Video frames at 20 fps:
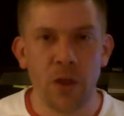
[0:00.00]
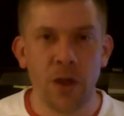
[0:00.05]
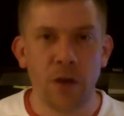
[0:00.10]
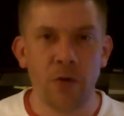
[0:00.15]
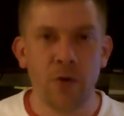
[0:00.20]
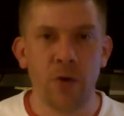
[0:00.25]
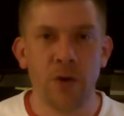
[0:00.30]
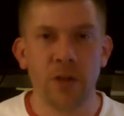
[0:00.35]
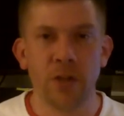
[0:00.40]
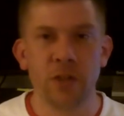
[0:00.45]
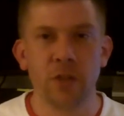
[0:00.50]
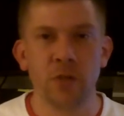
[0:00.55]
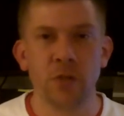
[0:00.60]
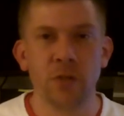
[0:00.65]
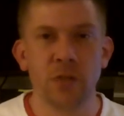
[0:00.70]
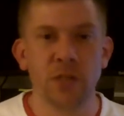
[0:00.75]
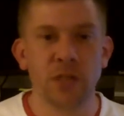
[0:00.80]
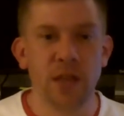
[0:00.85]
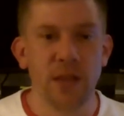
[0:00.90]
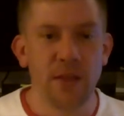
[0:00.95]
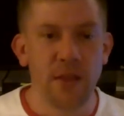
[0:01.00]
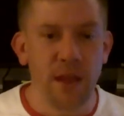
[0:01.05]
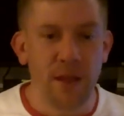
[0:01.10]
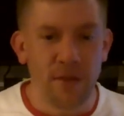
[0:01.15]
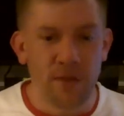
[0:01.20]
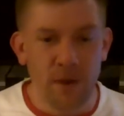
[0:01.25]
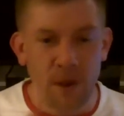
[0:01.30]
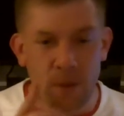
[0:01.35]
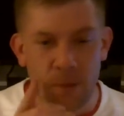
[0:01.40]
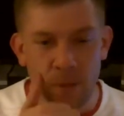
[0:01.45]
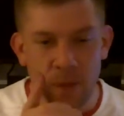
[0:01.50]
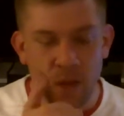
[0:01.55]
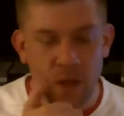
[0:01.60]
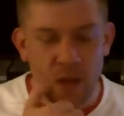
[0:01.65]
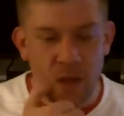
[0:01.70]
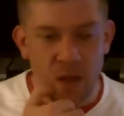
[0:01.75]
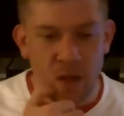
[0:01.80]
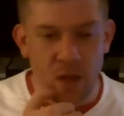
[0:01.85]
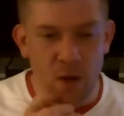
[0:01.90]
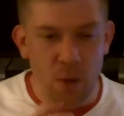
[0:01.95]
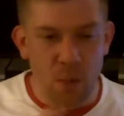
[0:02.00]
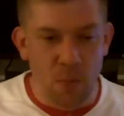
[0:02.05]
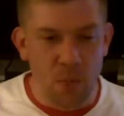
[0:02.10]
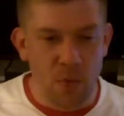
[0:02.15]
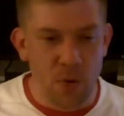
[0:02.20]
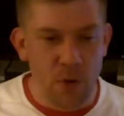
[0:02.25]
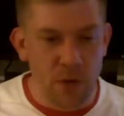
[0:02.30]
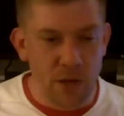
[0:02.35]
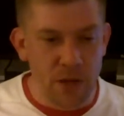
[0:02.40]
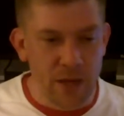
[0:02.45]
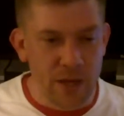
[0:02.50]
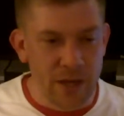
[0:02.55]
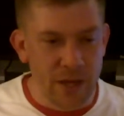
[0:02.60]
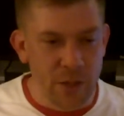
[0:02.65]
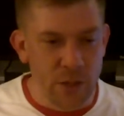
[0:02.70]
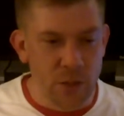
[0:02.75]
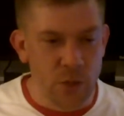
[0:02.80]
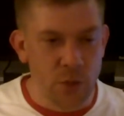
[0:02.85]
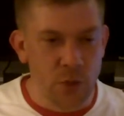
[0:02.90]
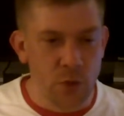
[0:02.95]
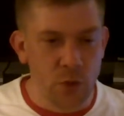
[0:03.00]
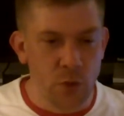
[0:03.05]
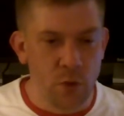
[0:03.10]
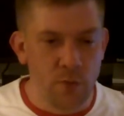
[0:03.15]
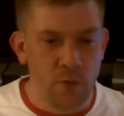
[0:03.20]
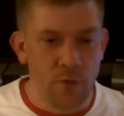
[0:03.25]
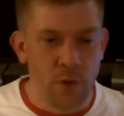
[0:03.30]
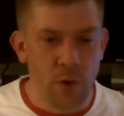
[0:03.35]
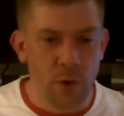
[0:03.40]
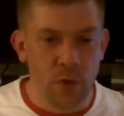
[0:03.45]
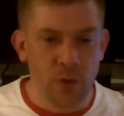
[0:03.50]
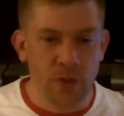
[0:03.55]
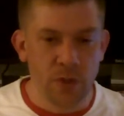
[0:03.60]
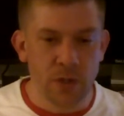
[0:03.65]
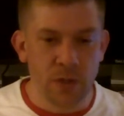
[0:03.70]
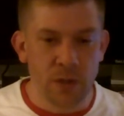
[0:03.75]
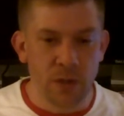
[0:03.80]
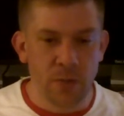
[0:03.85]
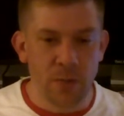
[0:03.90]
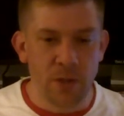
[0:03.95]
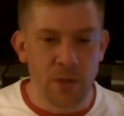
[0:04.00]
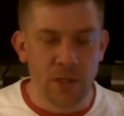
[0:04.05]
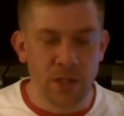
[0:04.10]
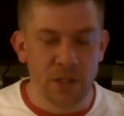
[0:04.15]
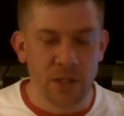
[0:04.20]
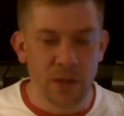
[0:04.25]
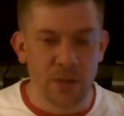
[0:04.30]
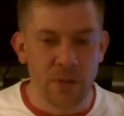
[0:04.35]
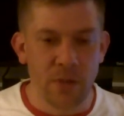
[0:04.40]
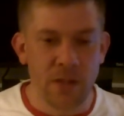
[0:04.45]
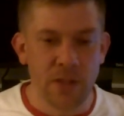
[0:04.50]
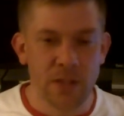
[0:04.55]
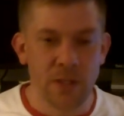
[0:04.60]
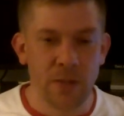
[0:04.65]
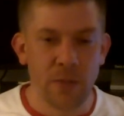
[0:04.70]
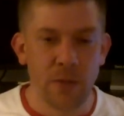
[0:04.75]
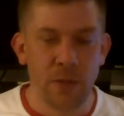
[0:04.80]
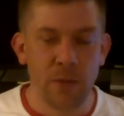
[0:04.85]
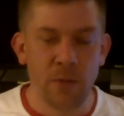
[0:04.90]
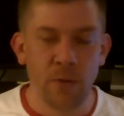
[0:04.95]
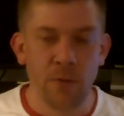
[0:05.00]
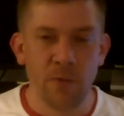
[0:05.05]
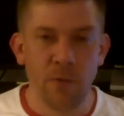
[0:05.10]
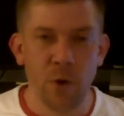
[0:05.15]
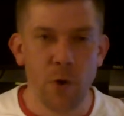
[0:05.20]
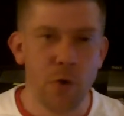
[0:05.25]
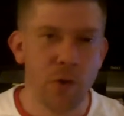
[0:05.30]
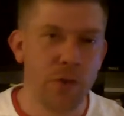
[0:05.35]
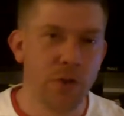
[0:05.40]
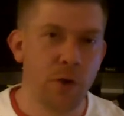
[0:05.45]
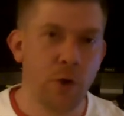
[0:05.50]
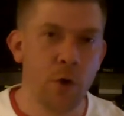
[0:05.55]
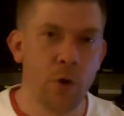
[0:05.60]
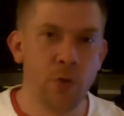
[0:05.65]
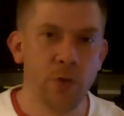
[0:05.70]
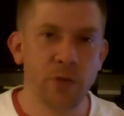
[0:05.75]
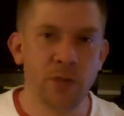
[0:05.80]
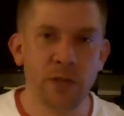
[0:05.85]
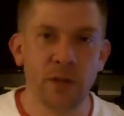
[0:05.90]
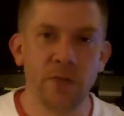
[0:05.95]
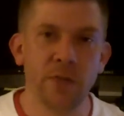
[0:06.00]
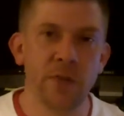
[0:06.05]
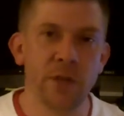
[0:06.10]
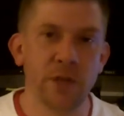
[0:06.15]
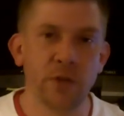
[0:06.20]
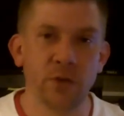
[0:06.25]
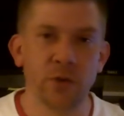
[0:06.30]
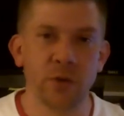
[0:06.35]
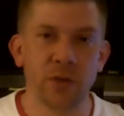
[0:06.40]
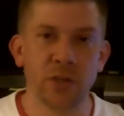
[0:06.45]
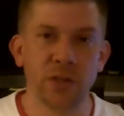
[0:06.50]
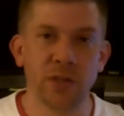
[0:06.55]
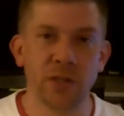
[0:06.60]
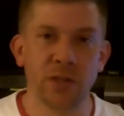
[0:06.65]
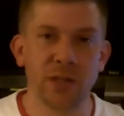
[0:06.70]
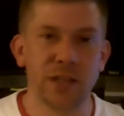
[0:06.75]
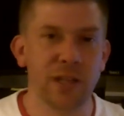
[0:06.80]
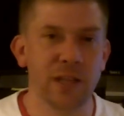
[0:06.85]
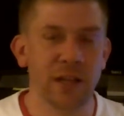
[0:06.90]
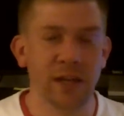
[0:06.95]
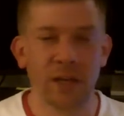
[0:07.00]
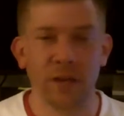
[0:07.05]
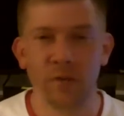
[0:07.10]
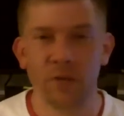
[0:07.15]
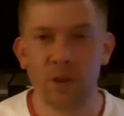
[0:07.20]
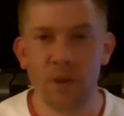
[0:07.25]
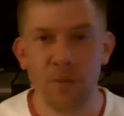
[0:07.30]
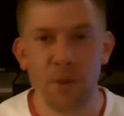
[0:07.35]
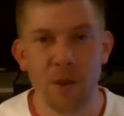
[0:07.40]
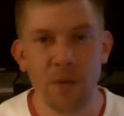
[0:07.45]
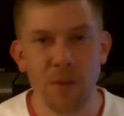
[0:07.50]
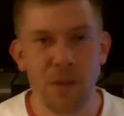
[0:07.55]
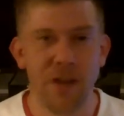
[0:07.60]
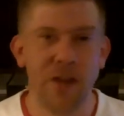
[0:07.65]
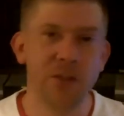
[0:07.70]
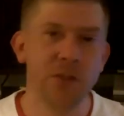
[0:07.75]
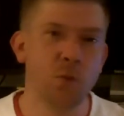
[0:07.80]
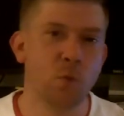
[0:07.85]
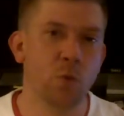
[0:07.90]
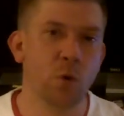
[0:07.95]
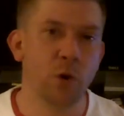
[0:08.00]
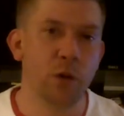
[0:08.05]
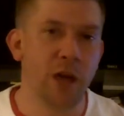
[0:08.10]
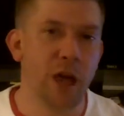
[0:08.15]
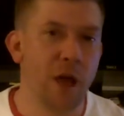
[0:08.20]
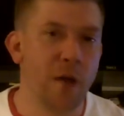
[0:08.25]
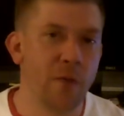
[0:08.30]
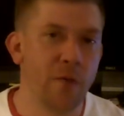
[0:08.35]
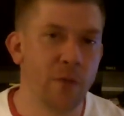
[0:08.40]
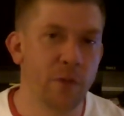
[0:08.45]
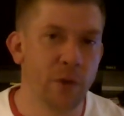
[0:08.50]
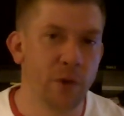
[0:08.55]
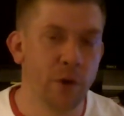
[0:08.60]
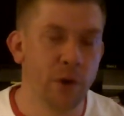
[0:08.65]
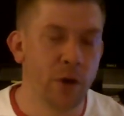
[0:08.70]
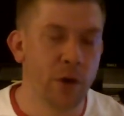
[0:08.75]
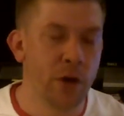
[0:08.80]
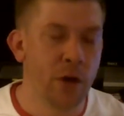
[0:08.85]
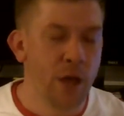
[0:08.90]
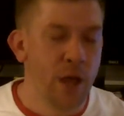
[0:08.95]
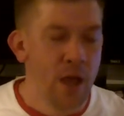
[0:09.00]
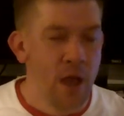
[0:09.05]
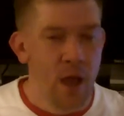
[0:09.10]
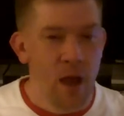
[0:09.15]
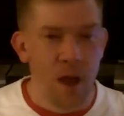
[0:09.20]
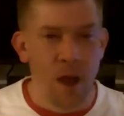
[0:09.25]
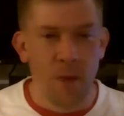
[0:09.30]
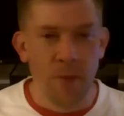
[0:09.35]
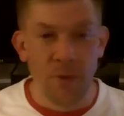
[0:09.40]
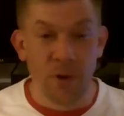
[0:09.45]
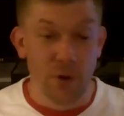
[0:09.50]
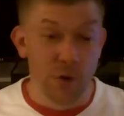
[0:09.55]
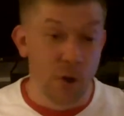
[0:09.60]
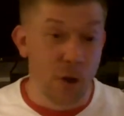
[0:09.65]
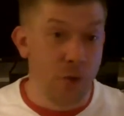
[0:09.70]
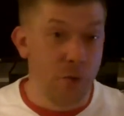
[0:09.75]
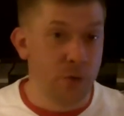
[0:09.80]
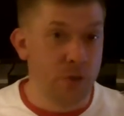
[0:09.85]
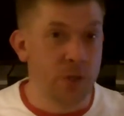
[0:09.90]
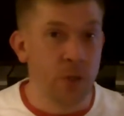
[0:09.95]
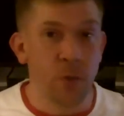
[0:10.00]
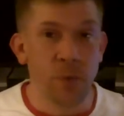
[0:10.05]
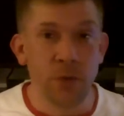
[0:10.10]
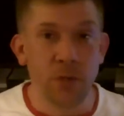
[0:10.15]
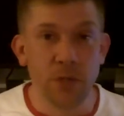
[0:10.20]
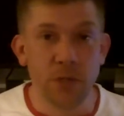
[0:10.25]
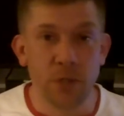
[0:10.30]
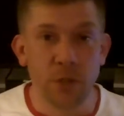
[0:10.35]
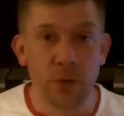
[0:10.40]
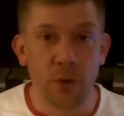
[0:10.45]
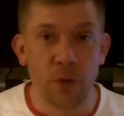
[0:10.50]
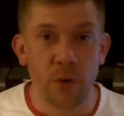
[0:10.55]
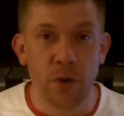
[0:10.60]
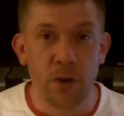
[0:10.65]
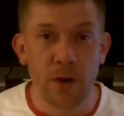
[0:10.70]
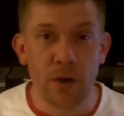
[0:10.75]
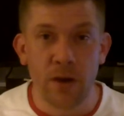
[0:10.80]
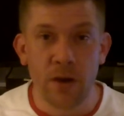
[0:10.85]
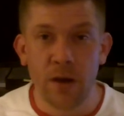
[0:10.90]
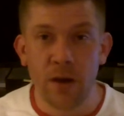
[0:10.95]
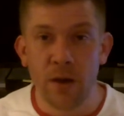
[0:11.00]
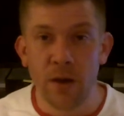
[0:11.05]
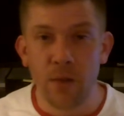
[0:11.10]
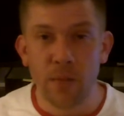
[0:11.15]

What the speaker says: are a lot of critics who would say that putting issues to a vote basically means that people vote in their own self-interest, and collectively maybe that doesn't work out for the good. There are others that would disagree,